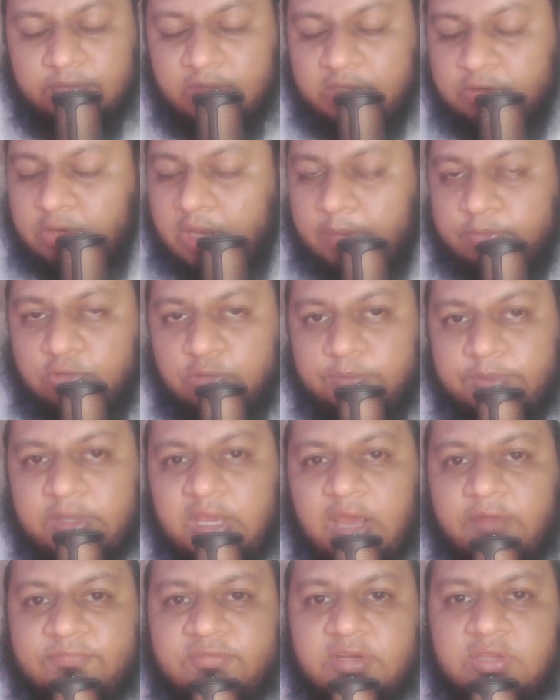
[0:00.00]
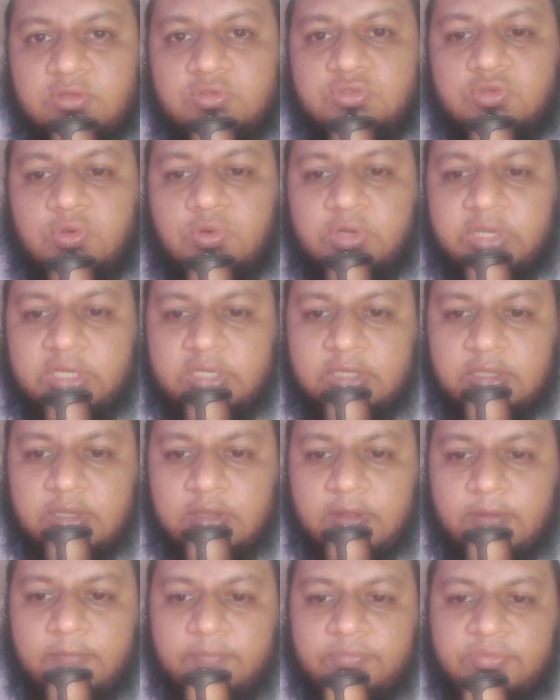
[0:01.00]
have to pay after you sold it.
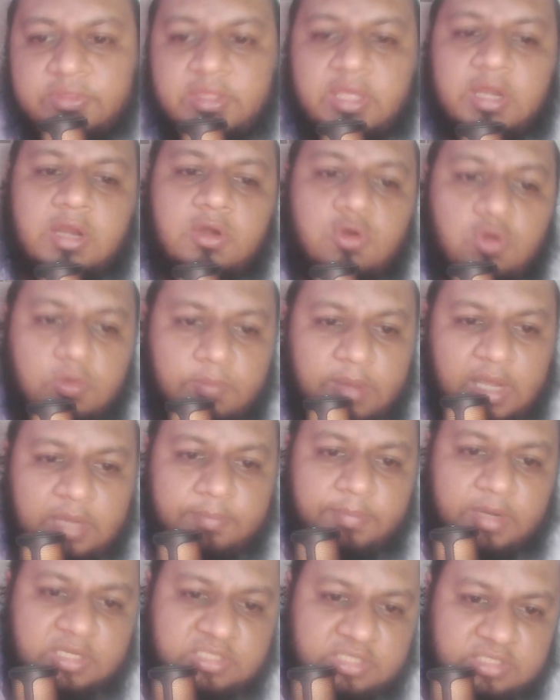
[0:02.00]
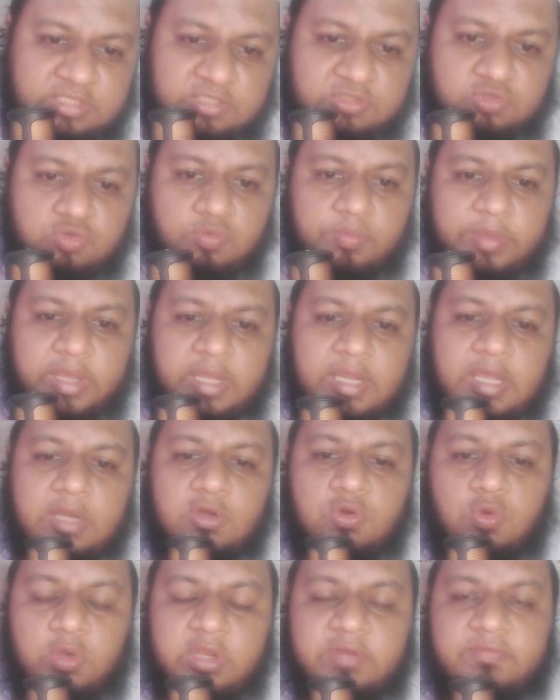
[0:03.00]
There are no bulk purchases to make
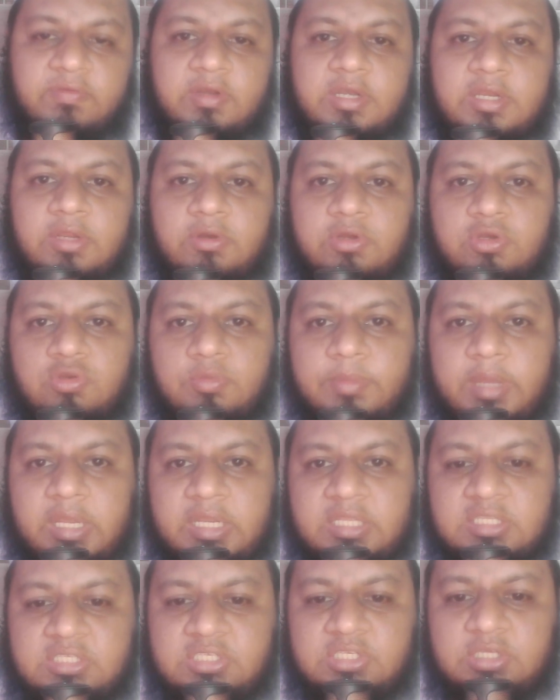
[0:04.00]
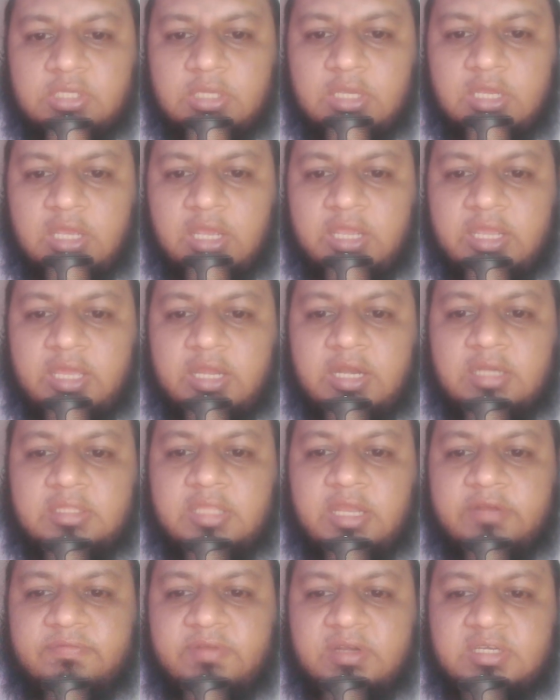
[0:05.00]
and no inventory to manage. Here are
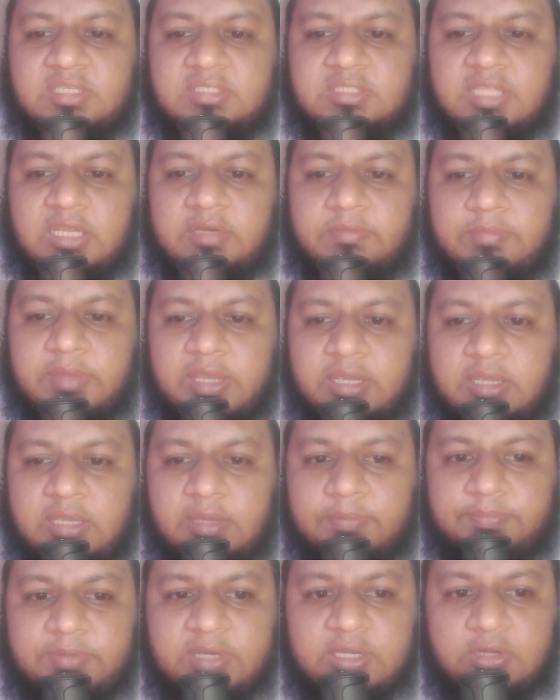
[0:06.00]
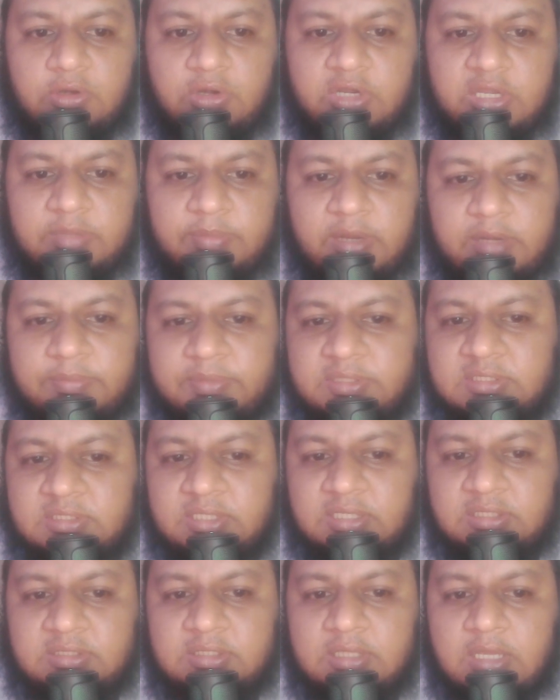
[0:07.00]
the advantages that make a print on demand
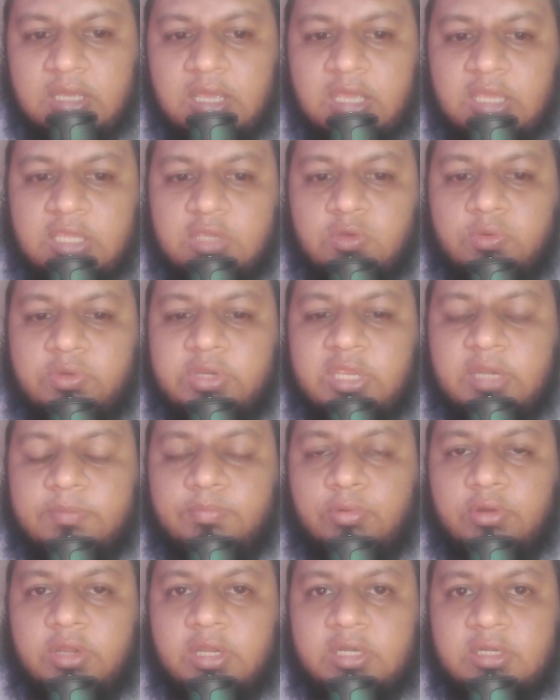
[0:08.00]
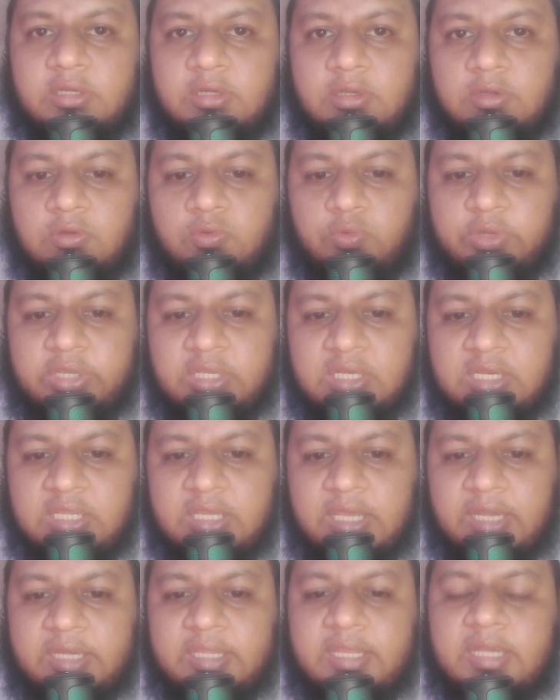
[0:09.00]
business. You create product
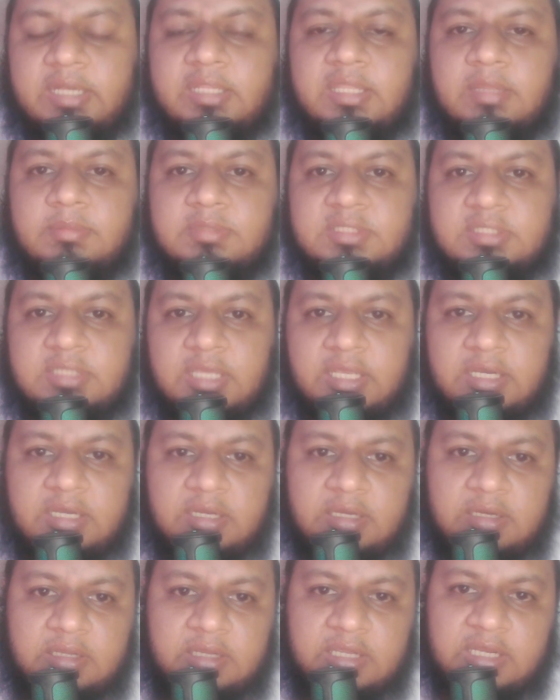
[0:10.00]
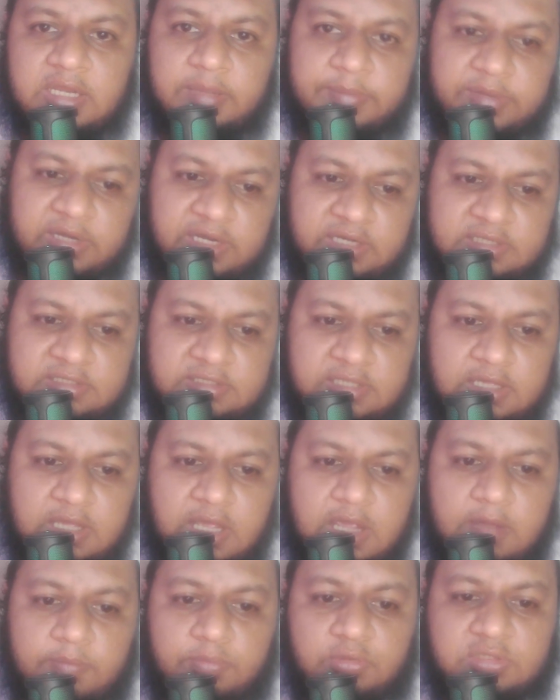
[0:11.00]
quickly and get them sell in a minutes.
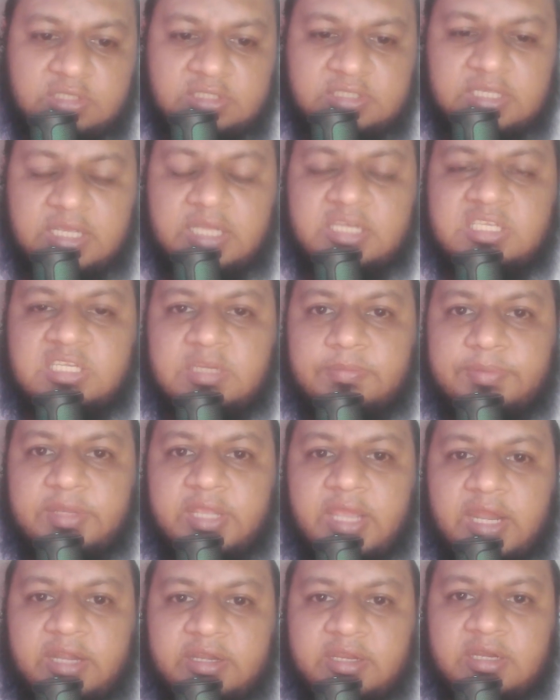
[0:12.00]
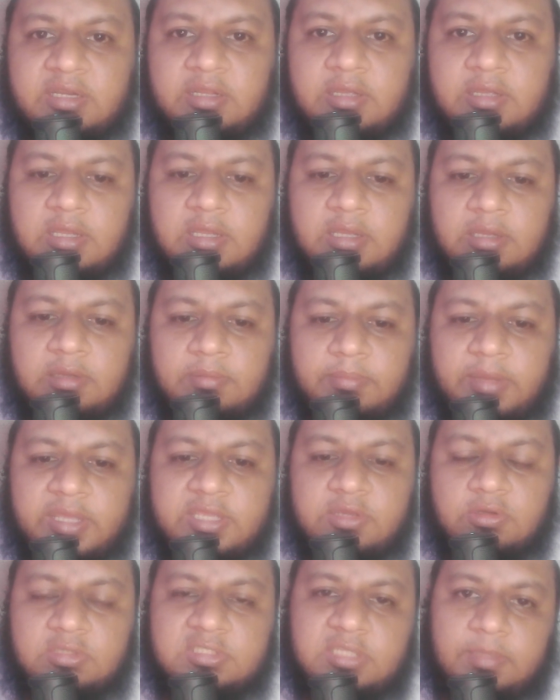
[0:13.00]
Processing and shipping handled by
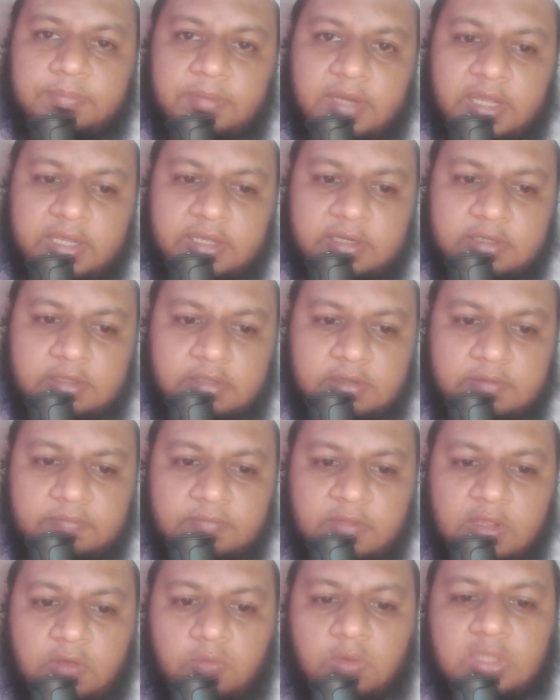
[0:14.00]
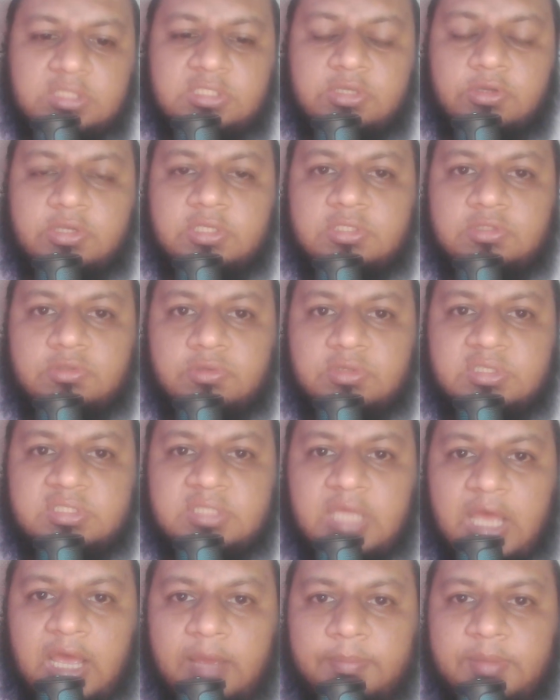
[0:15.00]
your supplier. Once your store
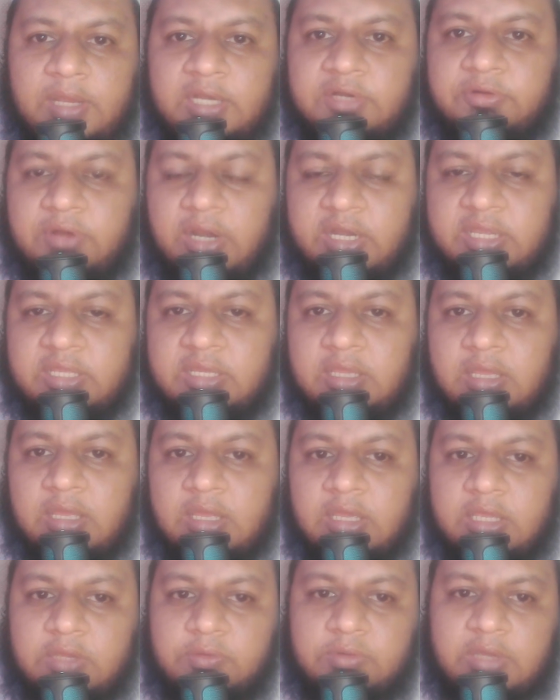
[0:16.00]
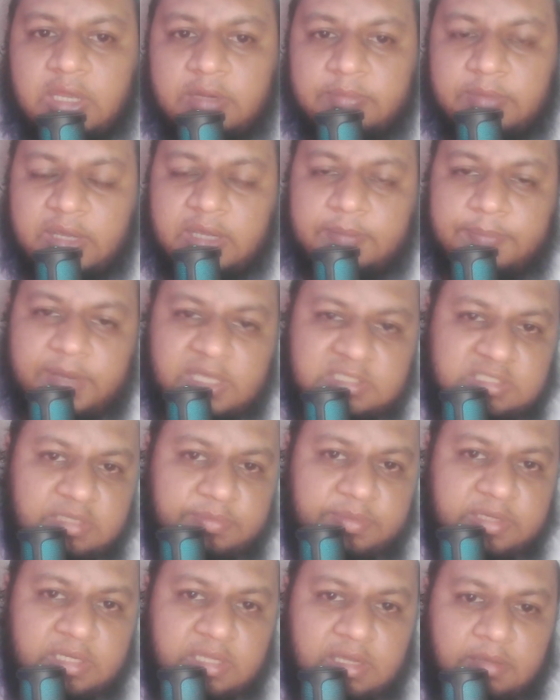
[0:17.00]
is up and running, you can make
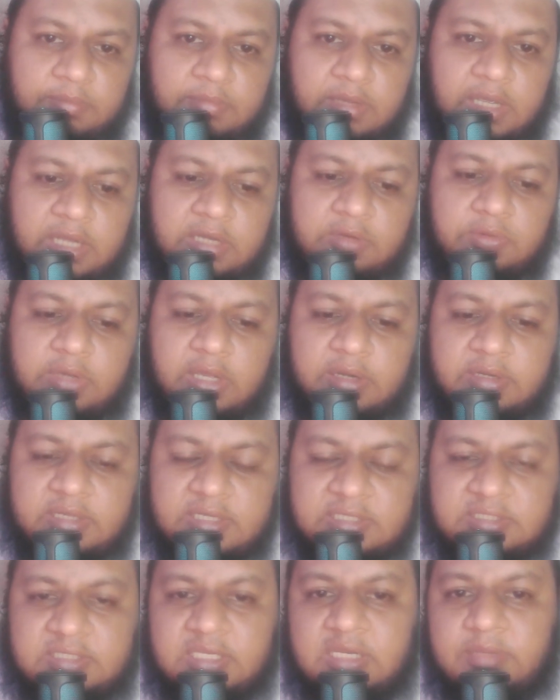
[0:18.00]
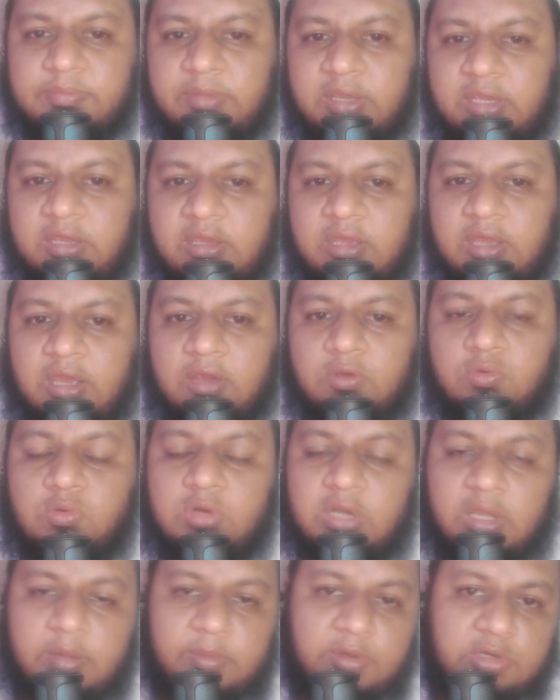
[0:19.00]
passive income and you can easily make a
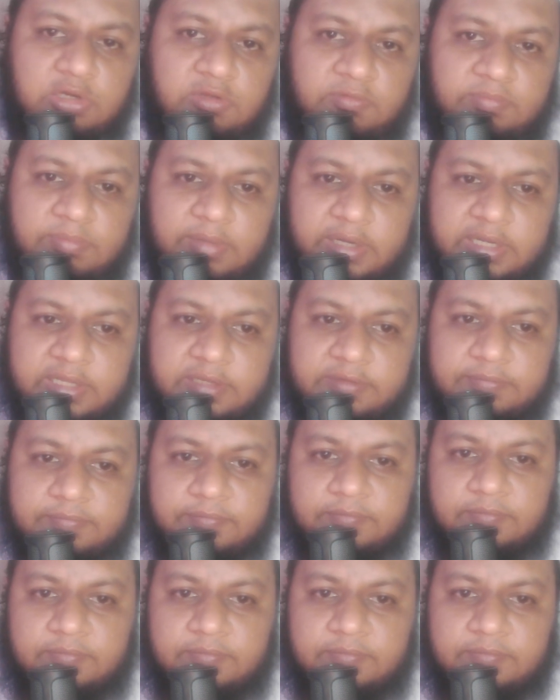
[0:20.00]
good amount of money.